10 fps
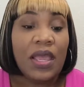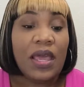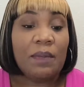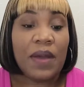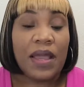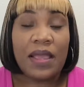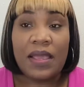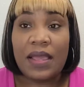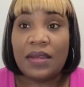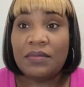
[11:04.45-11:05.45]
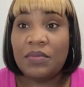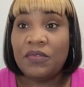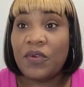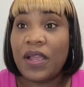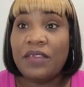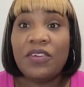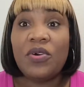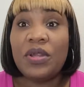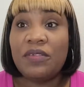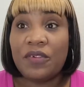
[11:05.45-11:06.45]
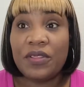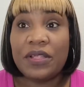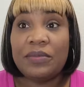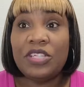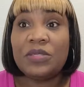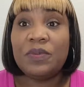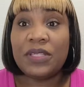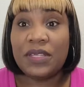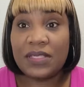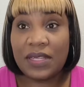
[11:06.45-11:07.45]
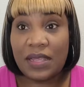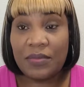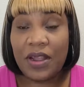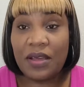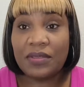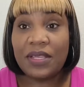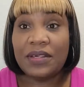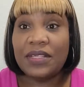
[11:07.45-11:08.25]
And before I even go any further, let me just put the disclaimer out there.